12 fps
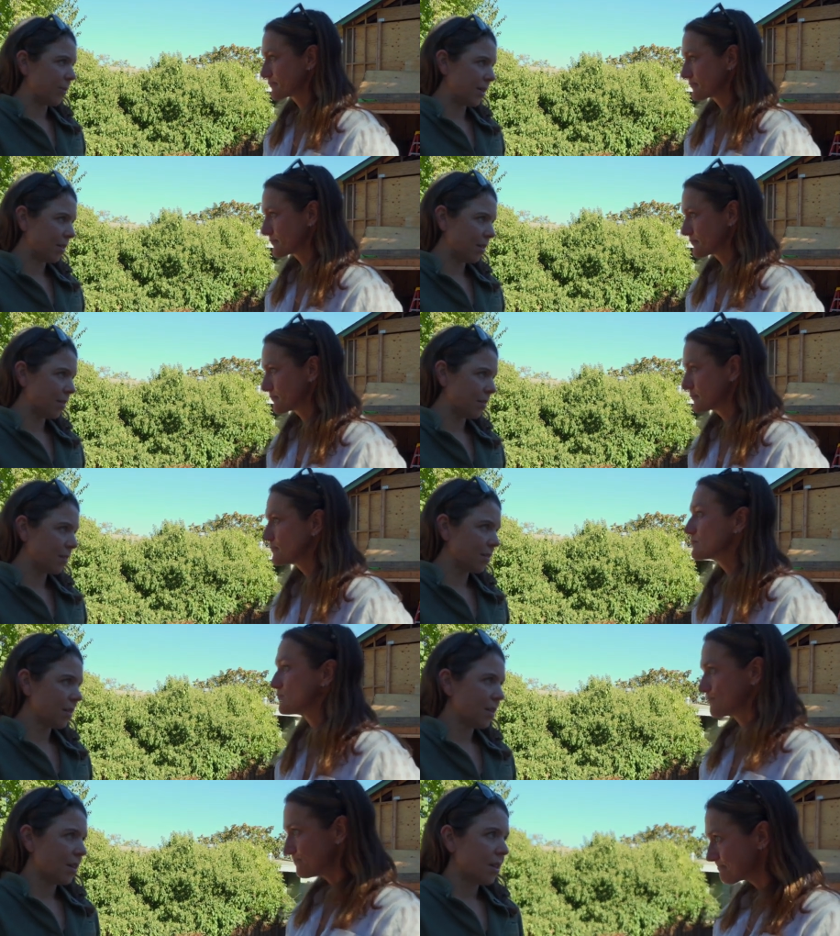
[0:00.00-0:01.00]
Speaker 1: residence,
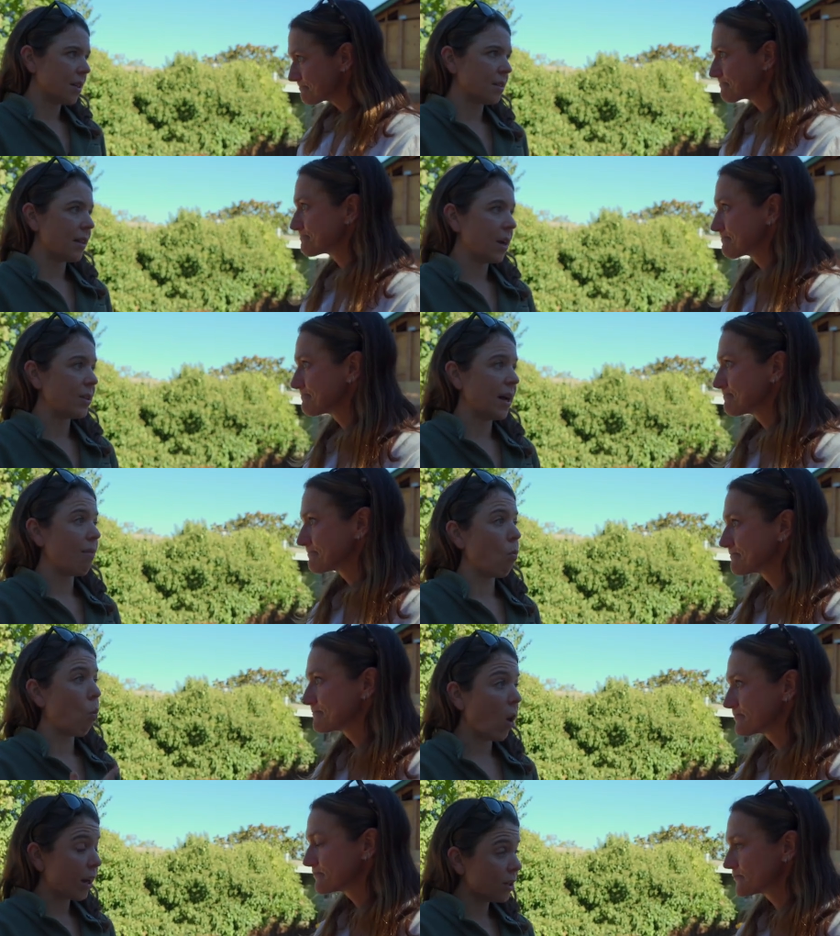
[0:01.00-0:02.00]
mm -hmm. is allowed to have
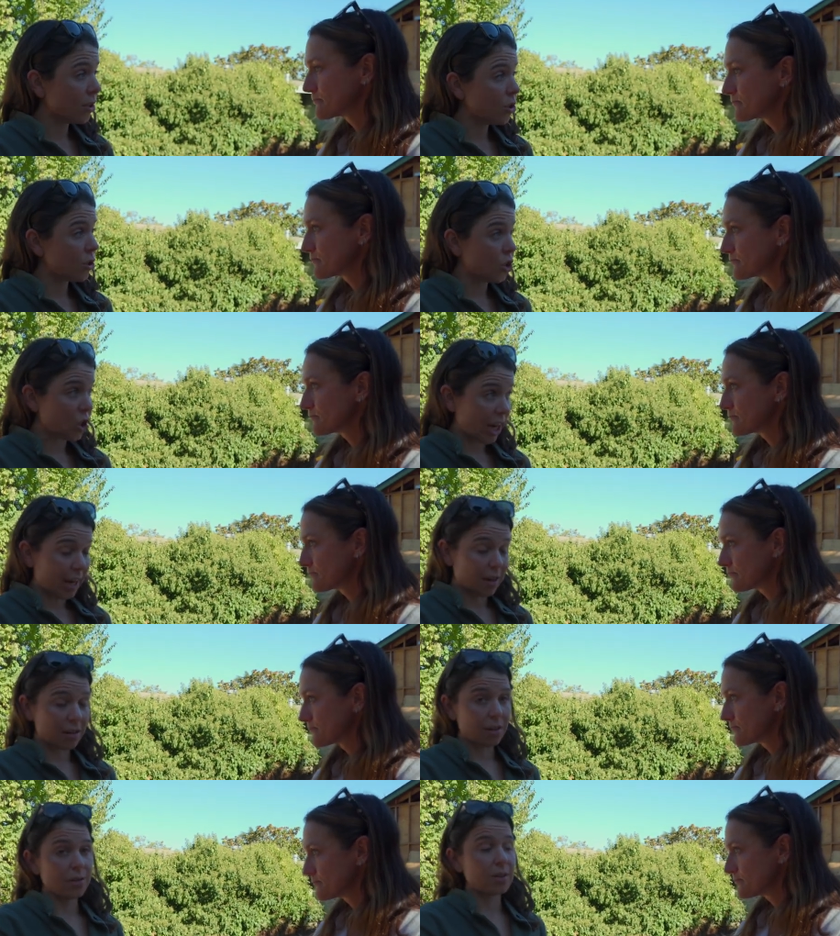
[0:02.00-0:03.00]
one
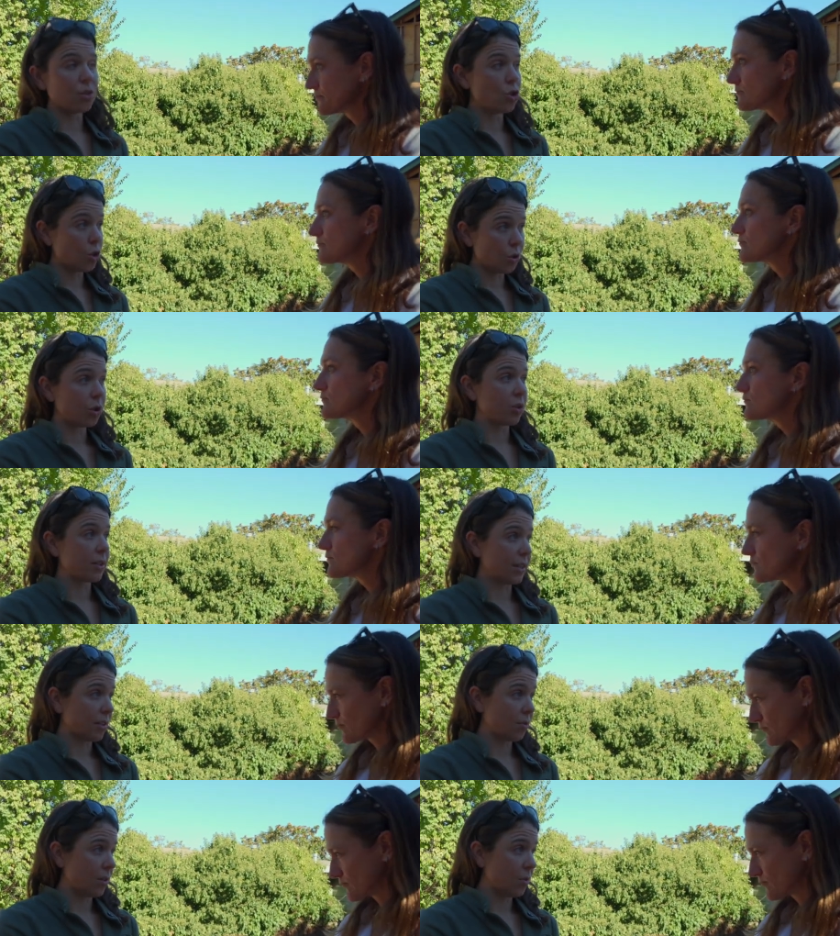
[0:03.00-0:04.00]
JADU, that's a junior
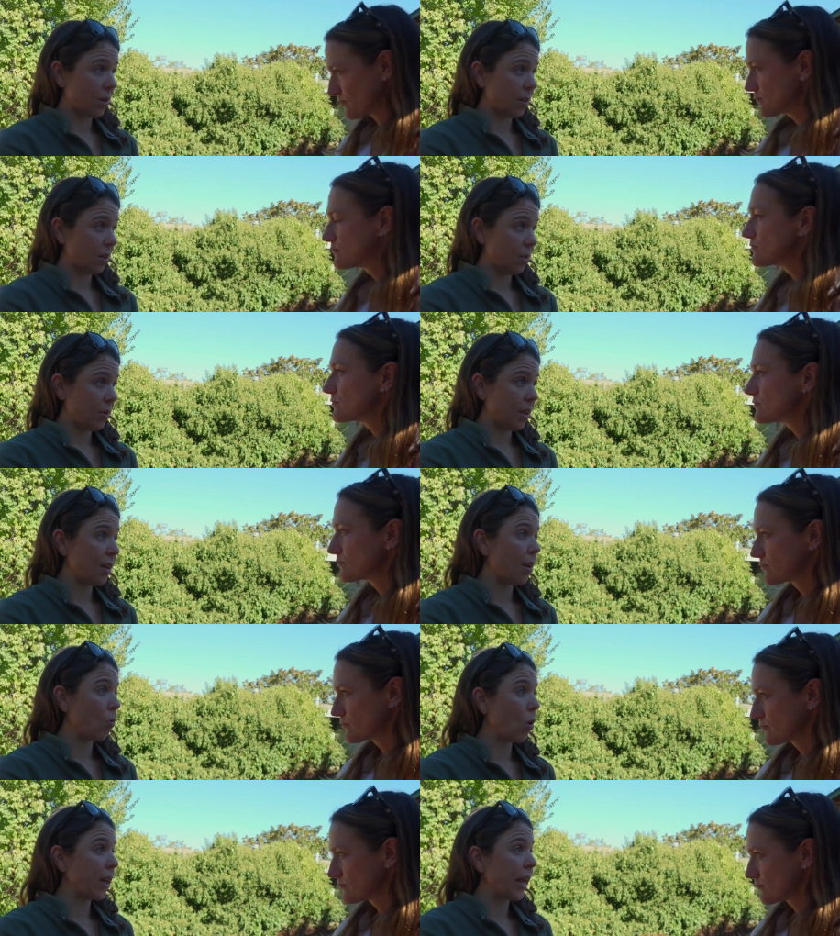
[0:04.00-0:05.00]
accessory dwelling unit,
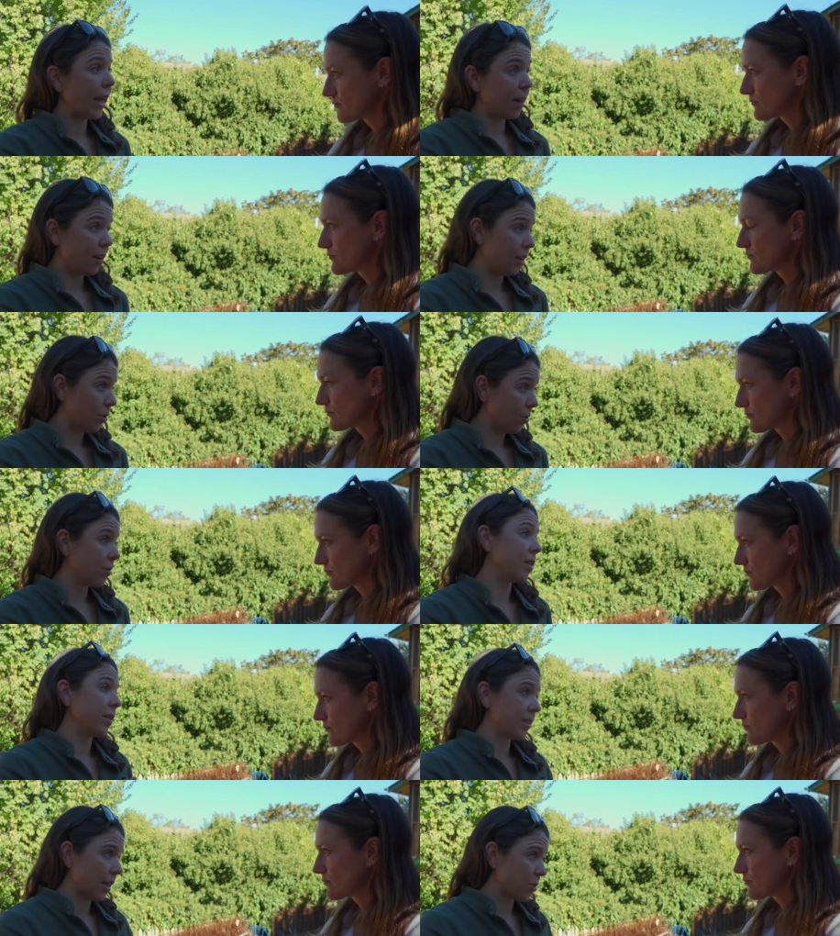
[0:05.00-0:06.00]
and one ADU,
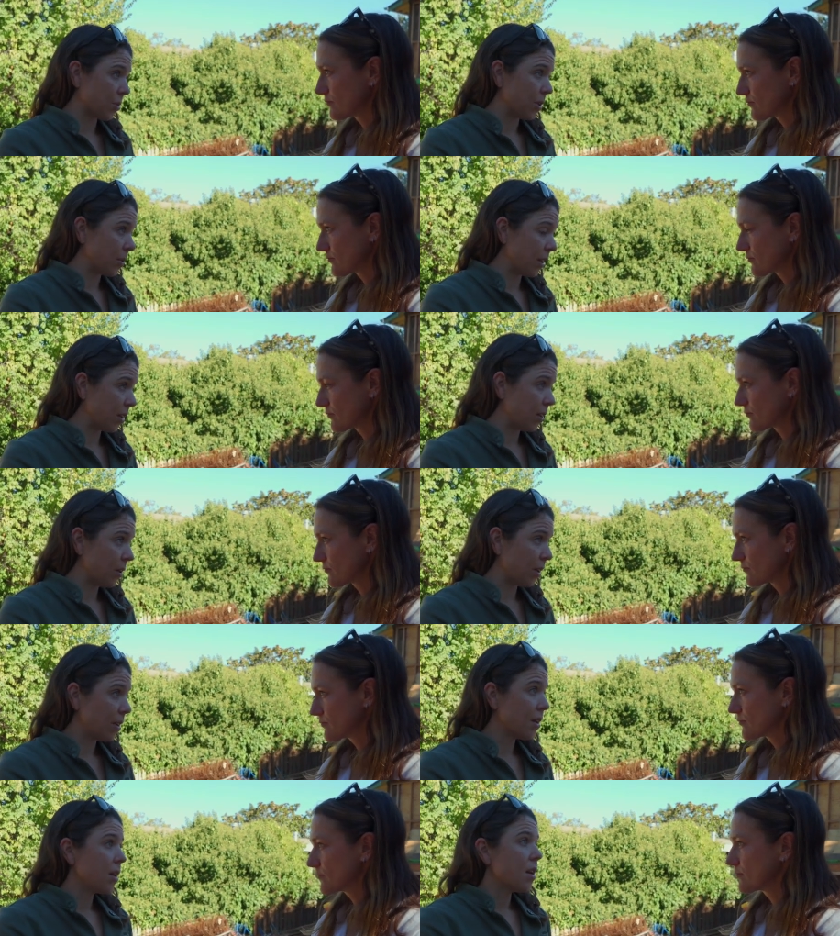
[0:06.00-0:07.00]
an accessory dwelling
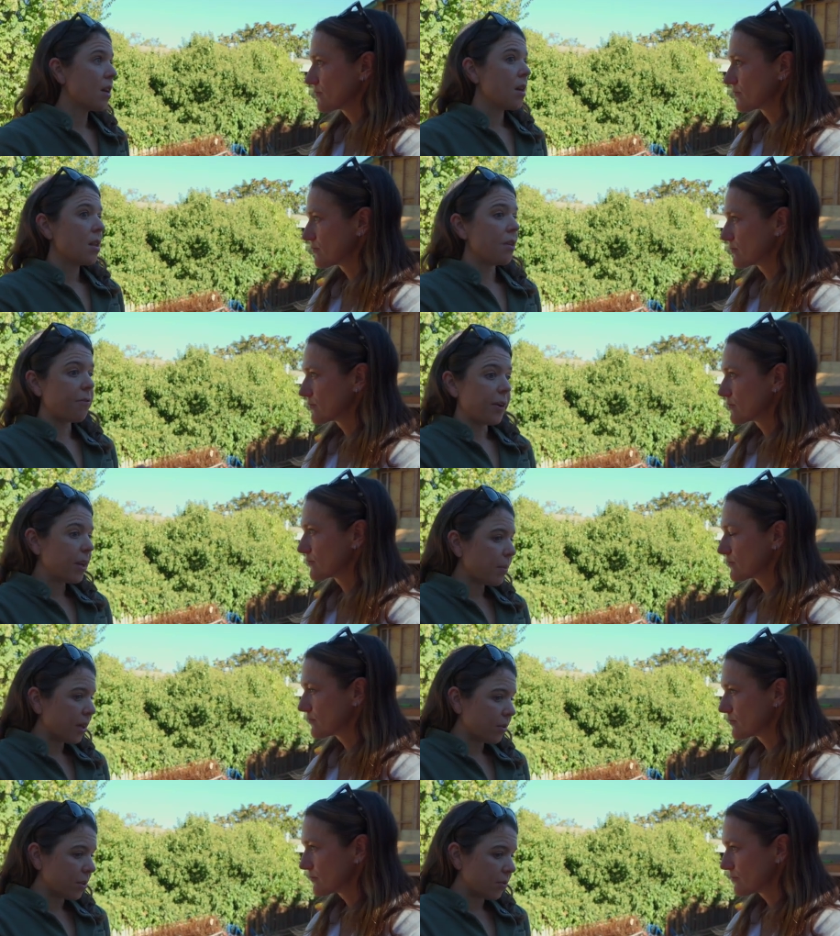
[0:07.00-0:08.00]
unit. The
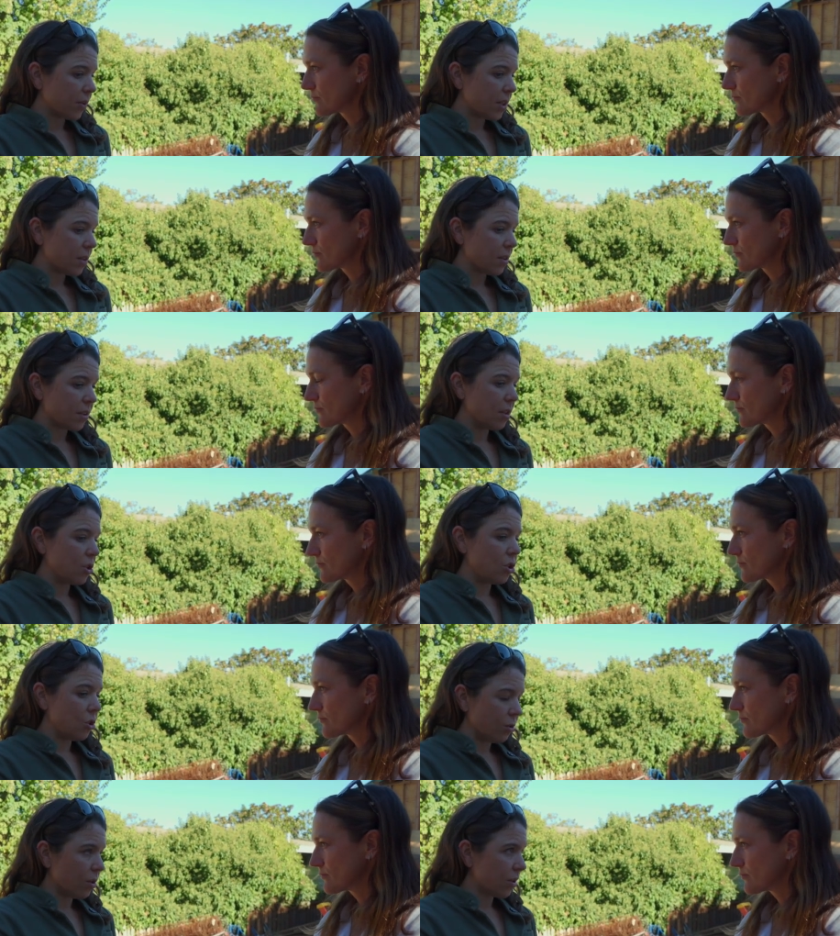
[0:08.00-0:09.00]
fundamental difference is that
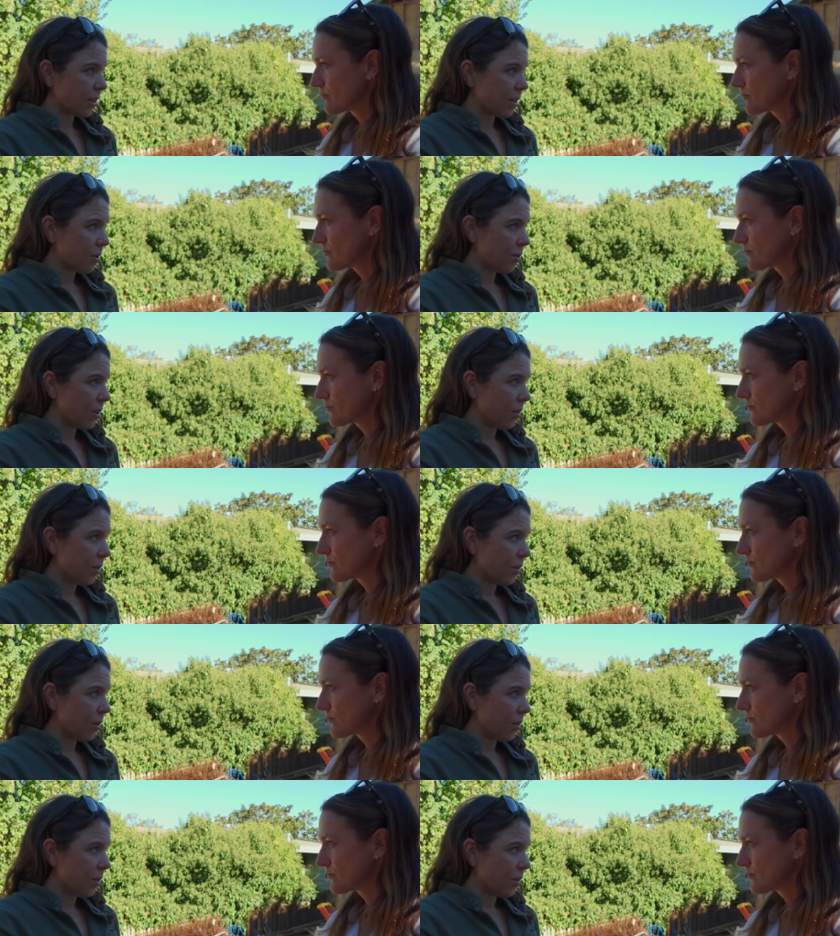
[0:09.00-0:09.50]
junior accessory